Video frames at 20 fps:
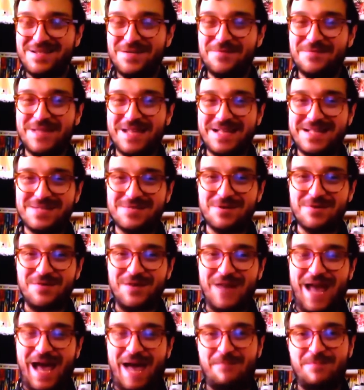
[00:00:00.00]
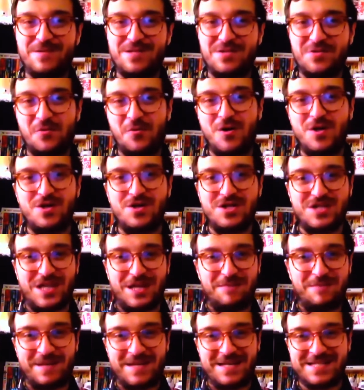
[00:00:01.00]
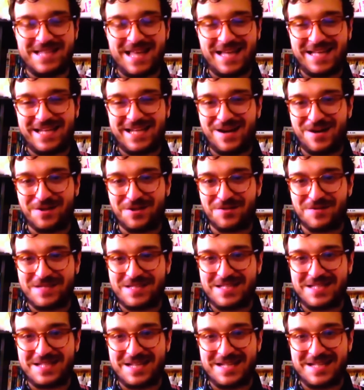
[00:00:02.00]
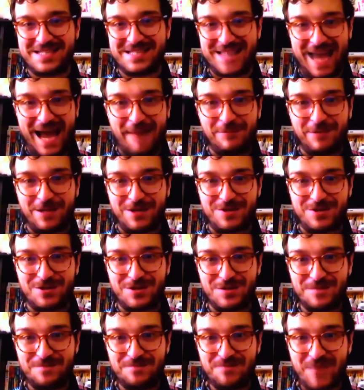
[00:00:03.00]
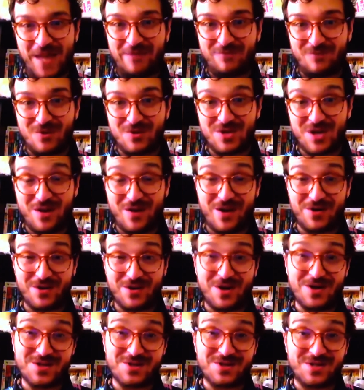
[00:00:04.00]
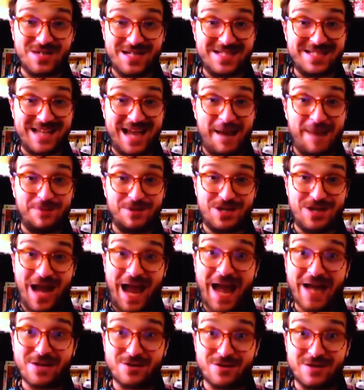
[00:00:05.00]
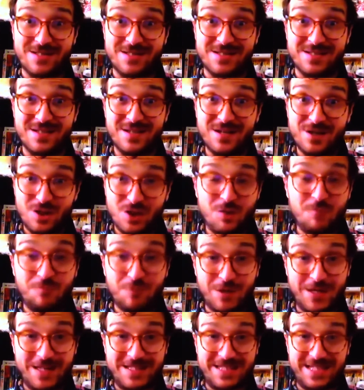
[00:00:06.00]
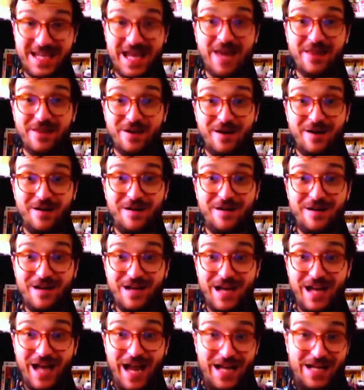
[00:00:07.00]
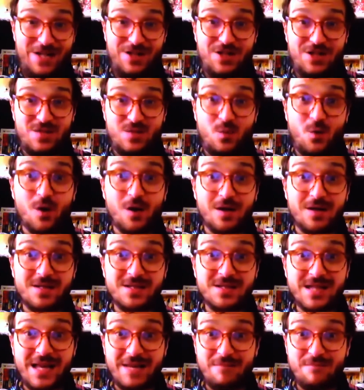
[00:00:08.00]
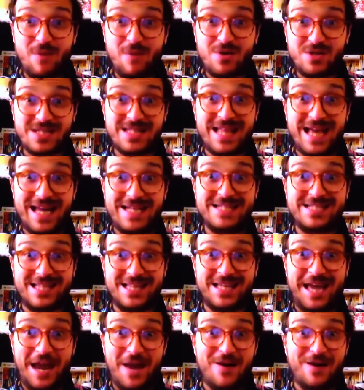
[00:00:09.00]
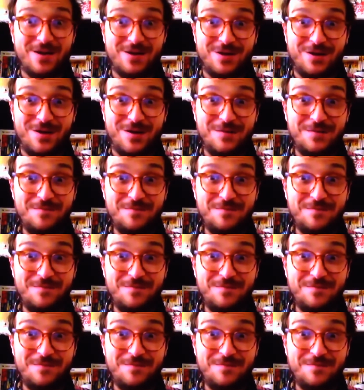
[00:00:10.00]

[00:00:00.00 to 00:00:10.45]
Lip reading: That's sort of an apples and oranges thing because that character is established. And Rosario Dawson is an established actress. You put it together, and it just works. Most of that is the character.